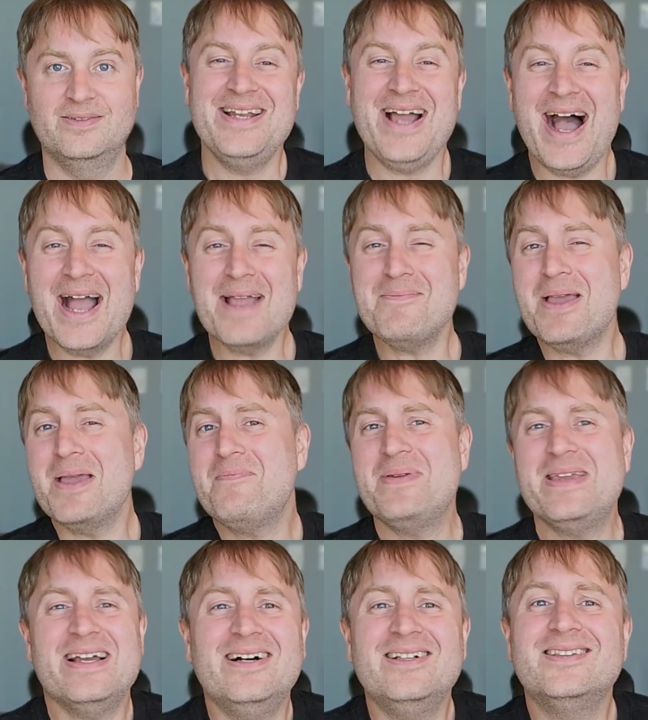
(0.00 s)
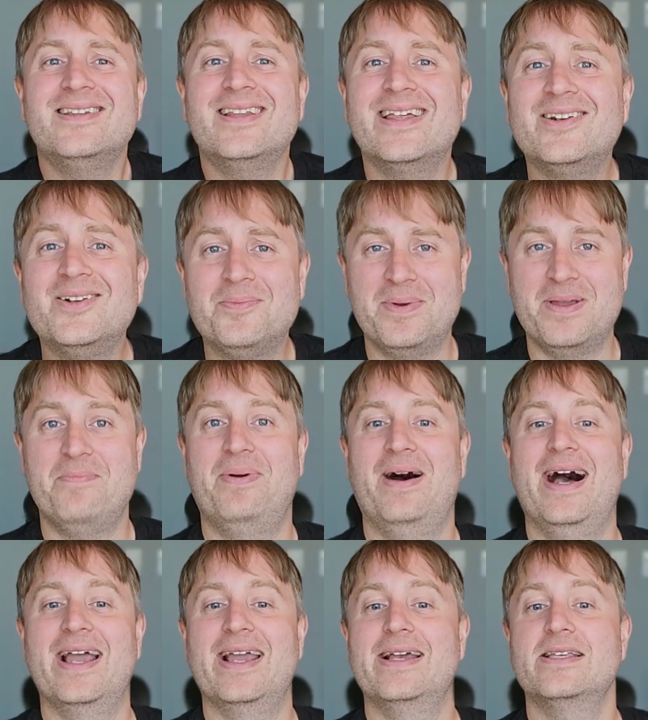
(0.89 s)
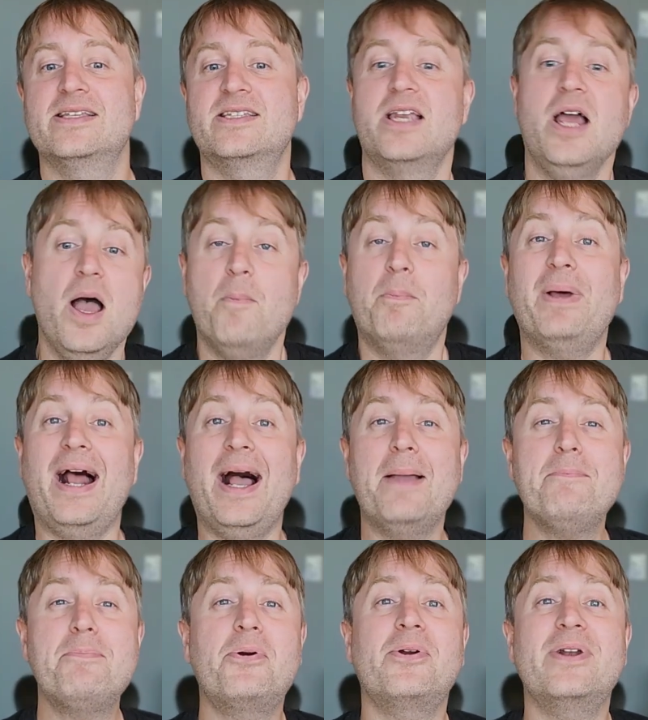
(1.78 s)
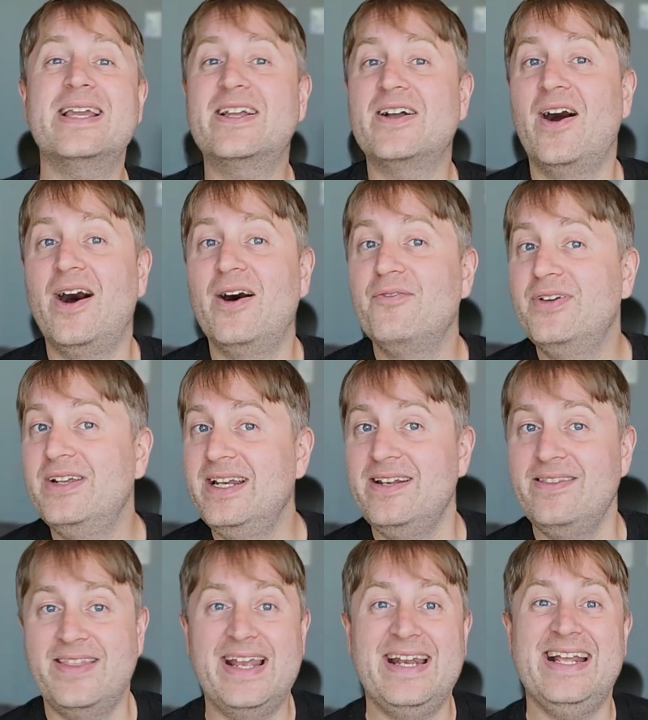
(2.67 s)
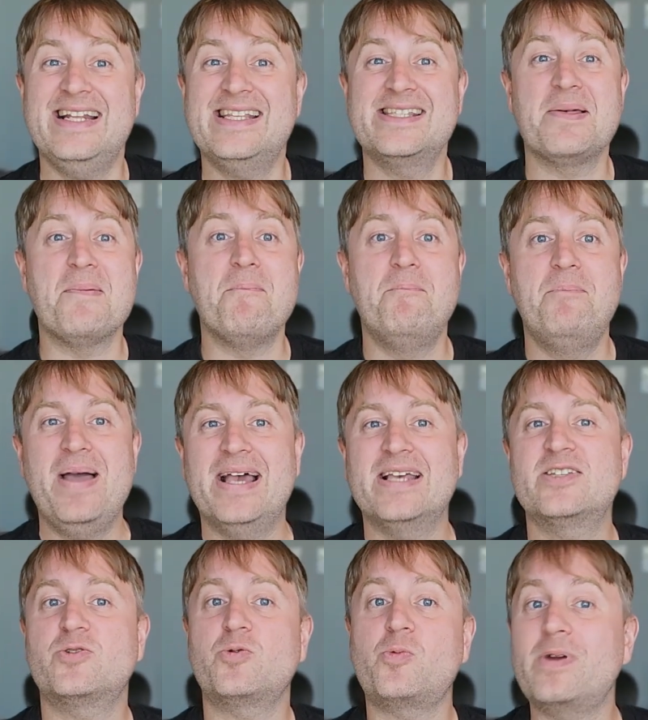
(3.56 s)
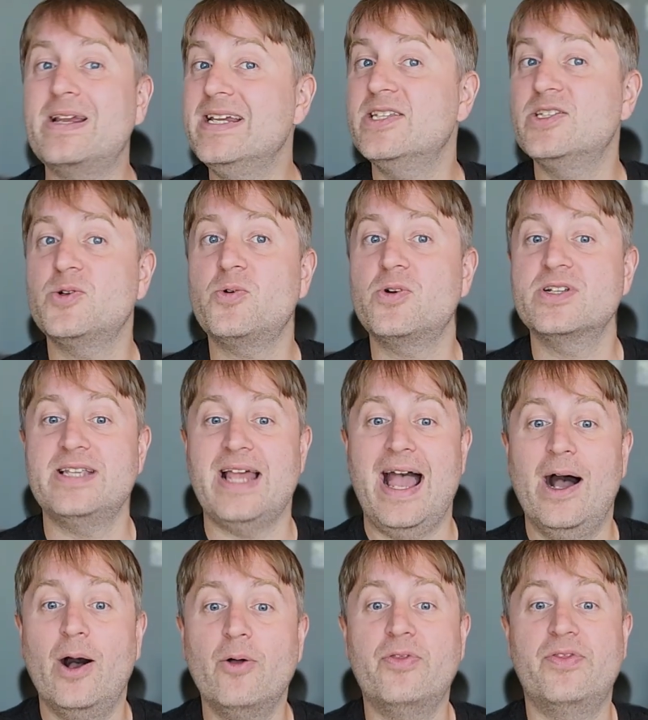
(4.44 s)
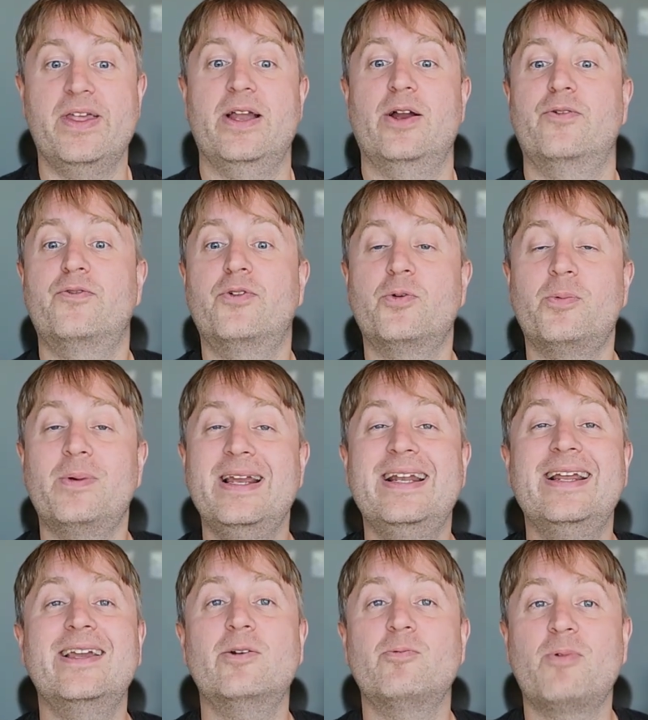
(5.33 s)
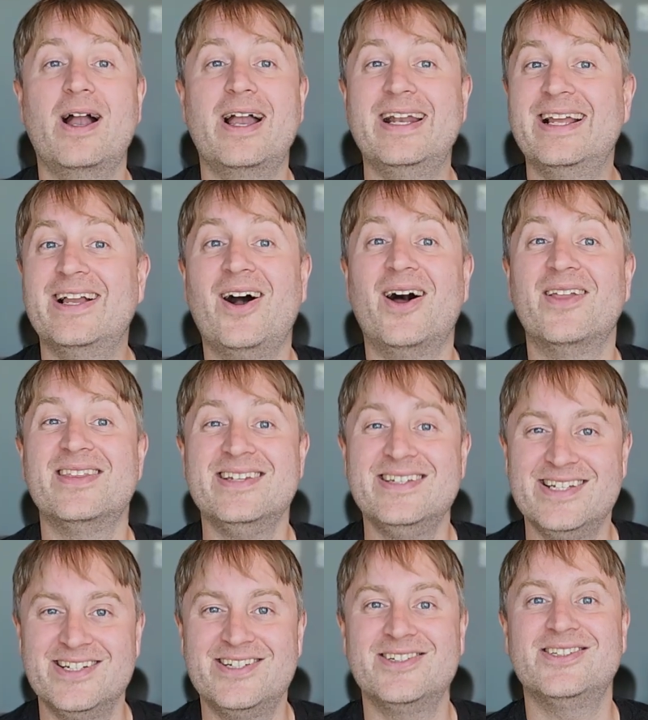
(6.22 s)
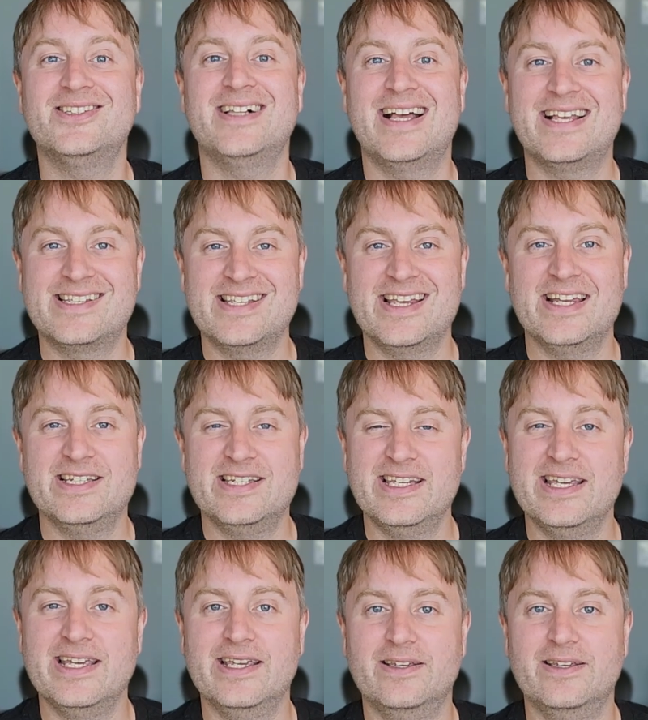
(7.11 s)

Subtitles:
Now I may be a little bit biased, but I'm pretty confident that it's the best resource out there for reading and writing on the Digital SAT.